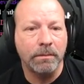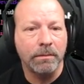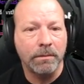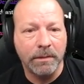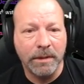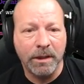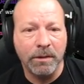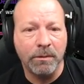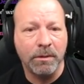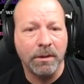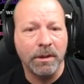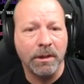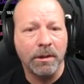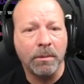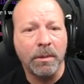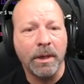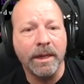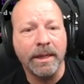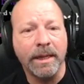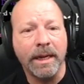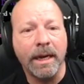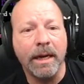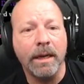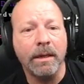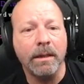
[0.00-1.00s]
anyone gonna buy
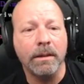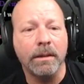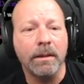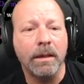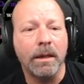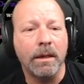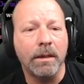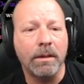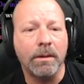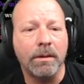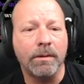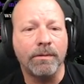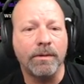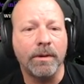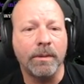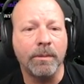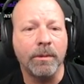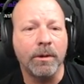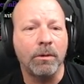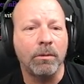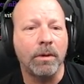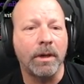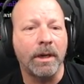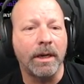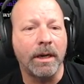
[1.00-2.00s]
that? I don't know if I'm
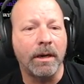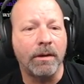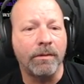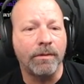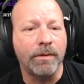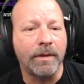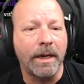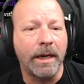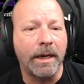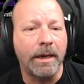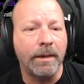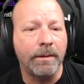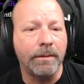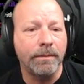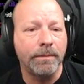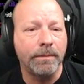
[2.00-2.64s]
gonna run out for that.